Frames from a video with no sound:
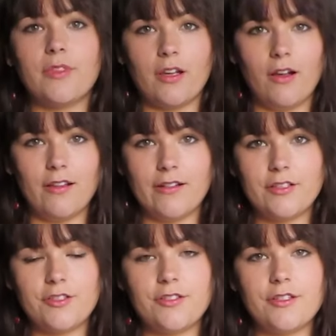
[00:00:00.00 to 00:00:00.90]
with the color
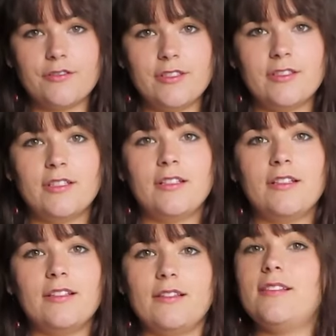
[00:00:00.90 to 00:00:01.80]
I just showed,
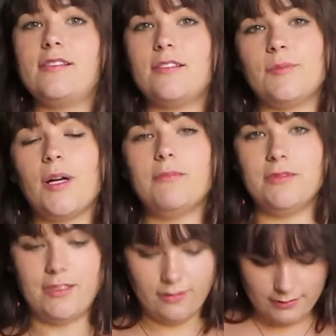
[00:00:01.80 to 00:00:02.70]
this is
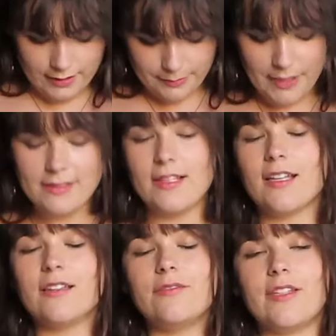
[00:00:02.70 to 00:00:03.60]
probably like my
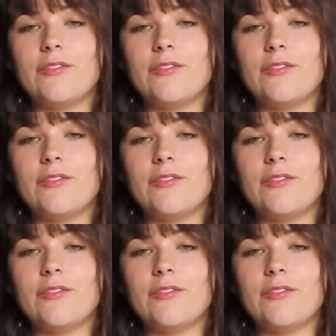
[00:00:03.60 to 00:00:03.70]
second